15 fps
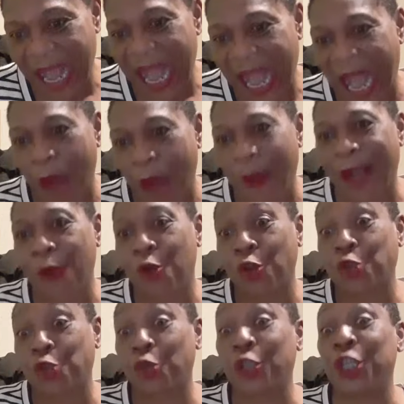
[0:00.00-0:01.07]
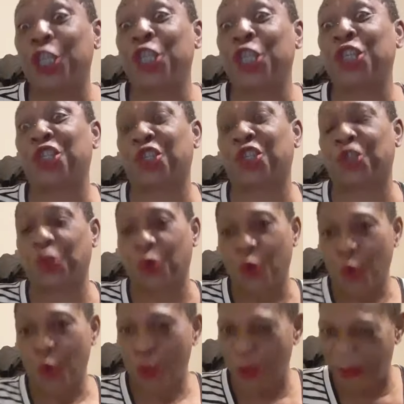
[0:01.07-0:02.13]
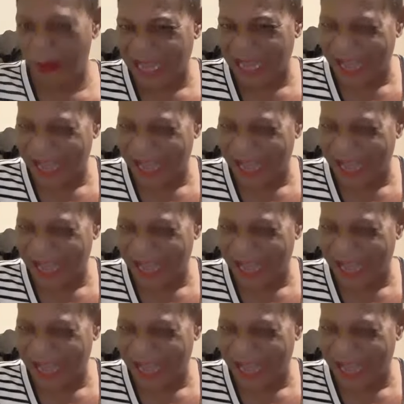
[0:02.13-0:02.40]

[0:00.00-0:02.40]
I want to go to the issue we make a